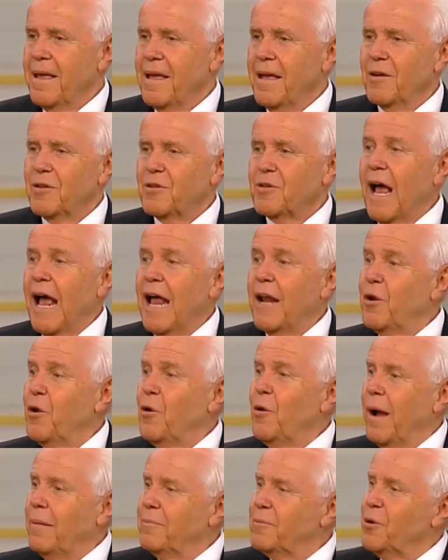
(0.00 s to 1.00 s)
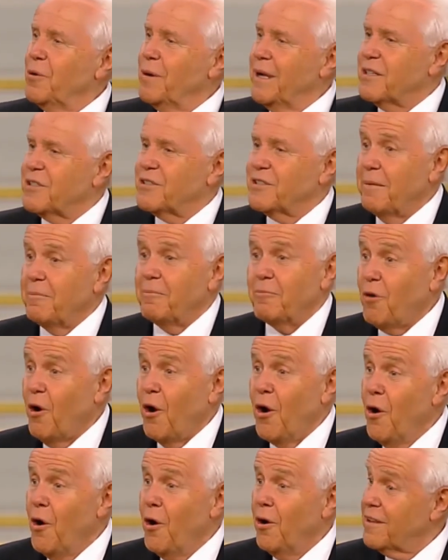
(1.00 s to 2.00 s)
So I know I'm doing something
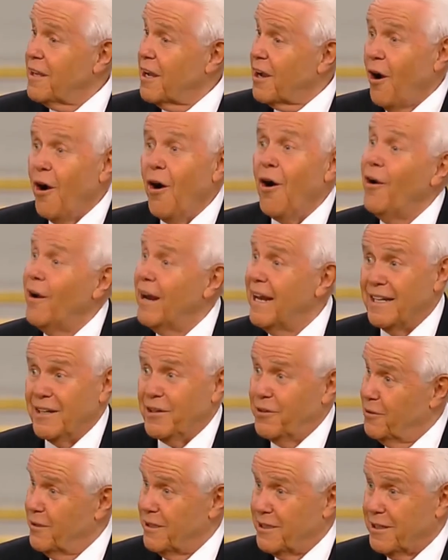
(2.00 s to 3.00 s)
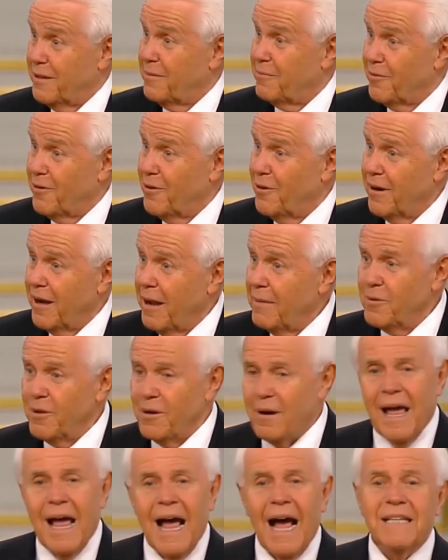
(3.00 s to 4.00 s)
wrong. The car isn't doing something wrong.
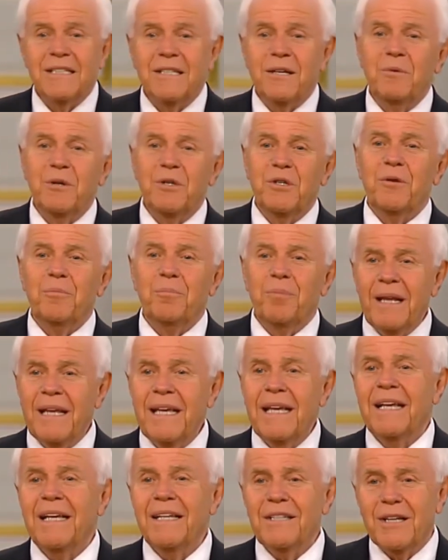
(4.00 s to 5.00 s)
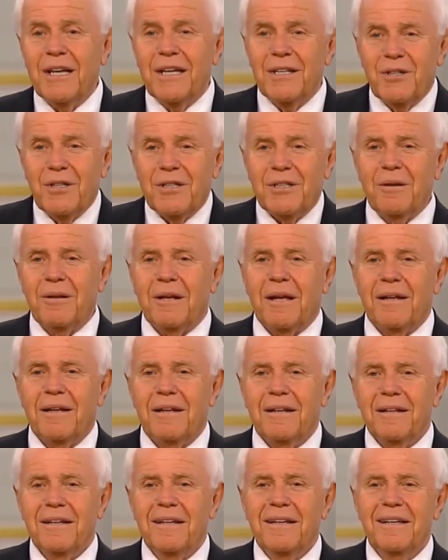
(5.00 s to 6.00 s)
I said, would you please just do that?
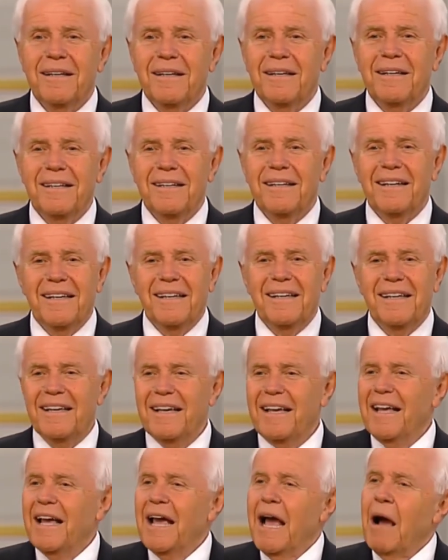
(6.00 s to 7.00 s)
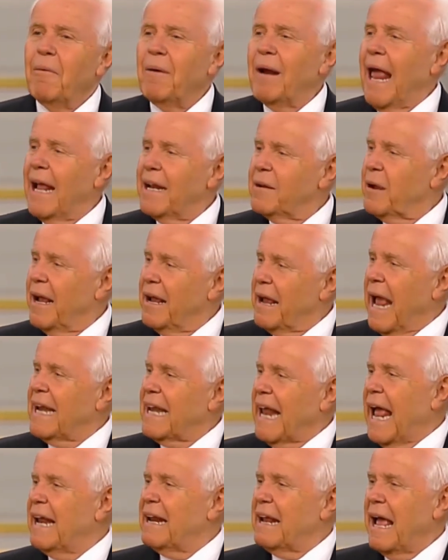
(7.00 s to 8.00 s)
Well,
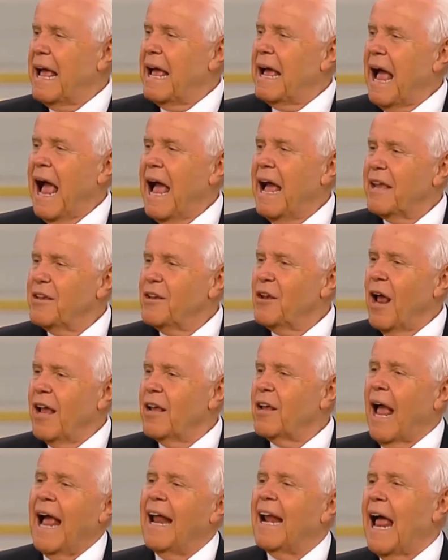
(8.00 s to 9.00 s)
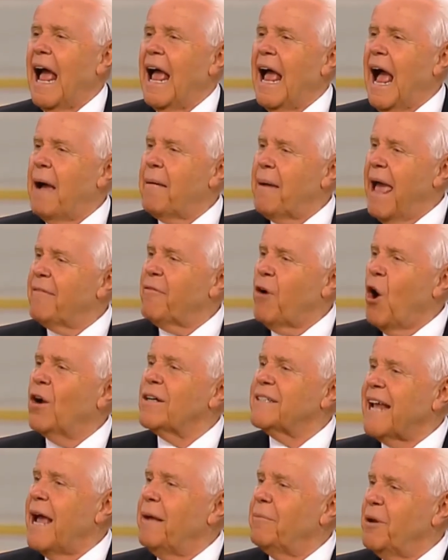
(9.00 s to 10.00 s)
I have a
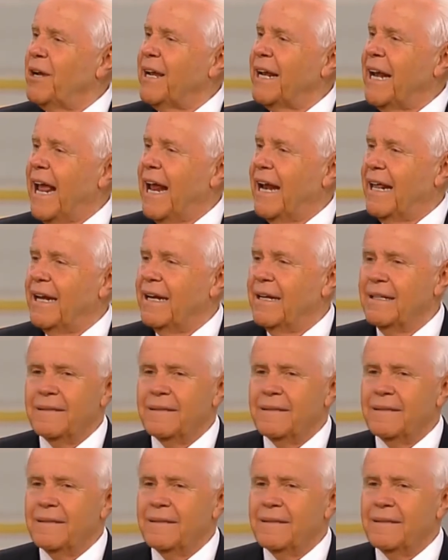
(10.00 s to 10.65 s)
hard time looking at it.